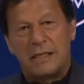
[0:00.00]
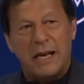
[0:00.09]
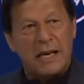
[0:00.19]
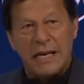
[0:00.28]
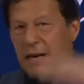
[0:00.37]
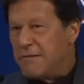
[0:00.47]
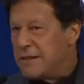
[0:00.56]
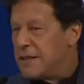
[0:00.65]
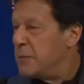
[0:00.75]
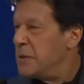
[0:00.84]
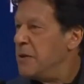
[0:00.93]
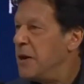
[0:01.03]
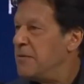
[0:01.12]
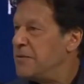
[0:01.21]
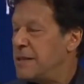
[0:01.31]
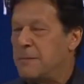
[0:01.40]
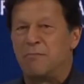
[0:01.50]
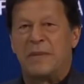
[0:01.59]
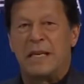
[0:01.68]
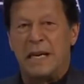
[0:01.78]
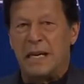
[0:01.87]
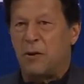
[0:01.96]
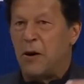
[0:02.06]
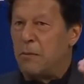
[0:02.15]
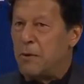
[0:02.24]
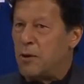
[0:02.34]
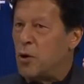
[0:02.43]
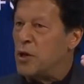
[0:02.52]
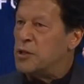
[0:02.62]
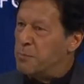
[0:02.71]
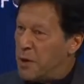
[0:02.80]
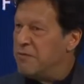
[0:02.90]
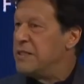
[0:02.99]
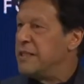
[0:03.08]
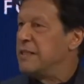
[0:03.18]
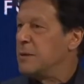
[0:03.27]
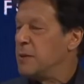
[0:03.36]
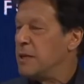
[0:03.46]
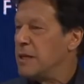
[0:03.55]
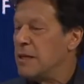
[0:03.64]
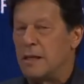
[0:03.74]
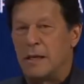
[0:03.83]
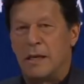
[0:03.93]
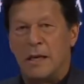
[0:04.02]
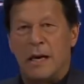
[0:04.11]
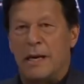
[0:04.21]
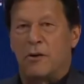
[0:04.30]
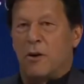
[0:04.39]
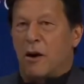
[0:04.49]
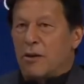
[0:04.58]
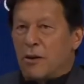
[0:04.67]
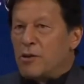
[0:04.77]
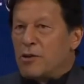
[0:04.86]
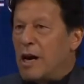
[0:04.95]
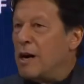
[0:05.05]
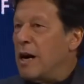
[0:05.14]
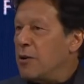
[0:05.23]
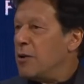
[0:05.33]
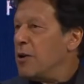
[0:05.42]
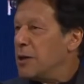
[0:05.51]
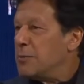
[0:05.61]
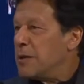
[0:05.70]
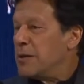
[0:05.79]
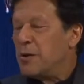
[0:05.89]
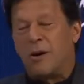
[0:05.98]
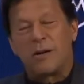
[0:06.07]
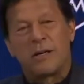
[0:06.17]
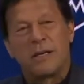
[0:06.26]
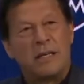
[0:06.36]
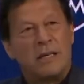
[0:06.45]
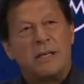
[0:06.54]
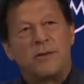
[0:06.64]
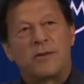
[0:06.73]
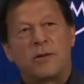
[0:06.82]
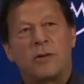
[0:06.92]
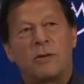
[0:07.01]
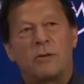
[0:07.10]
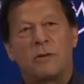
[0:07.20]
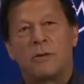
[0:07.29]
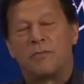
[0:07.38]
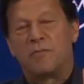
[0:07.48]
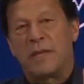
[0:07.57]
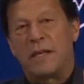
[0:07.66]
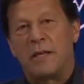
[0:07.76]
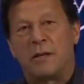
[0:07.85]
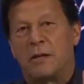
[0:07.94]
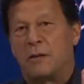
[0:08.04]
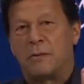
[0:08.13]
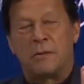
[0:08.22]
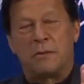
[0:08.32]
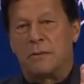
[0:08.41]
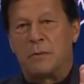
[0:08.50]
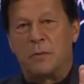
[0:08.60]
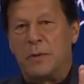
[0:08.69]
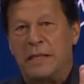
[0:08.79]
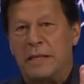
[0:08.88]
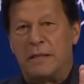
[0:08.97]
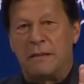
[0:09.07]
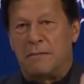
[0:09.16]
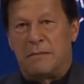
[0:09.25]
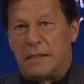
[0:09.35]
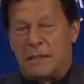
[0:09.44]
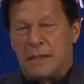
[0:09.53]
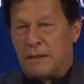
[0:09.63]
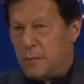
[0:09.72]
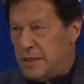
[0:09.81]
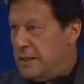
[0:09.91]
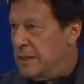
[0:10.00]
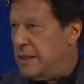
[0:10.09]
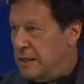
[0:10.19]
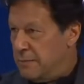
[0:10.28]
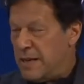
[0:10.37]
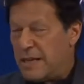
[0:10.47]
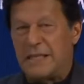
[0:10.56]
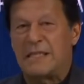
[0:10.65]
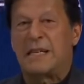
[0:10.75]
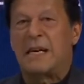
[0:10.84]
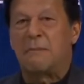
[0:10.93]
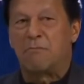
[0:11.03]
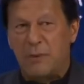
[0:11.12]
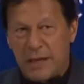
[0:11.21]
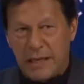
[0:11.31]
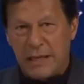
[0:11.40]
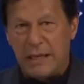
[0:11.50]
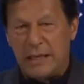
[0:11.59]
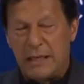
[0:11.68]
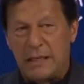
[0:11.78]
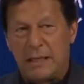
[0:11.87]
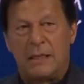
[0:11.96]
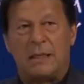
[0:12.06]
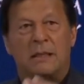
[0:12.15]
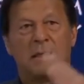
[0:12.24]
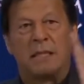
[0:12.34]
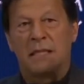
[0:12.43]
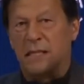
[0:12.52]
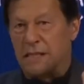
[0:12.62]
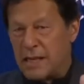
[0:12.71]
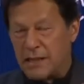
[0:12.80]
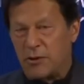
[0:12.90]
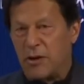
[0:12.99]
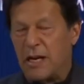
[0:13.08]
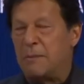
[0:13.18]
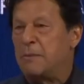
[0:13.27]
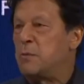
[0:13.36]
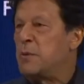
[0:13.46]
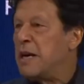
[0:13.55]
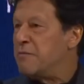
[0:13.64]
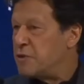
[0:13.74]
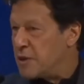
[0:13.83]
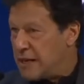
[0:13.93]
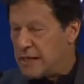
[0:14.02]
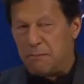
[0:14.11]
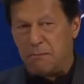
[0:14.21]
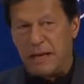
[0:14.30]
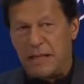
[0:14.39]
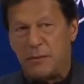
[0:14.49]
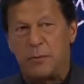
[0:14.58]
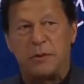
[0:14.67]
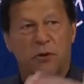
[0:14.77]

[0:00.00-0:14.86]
Suddenly everything will be offset. It'll cause poverty in the world. And God knows how long it will go on. So, we in Pakistan pray that this does not happen. We have tried our best.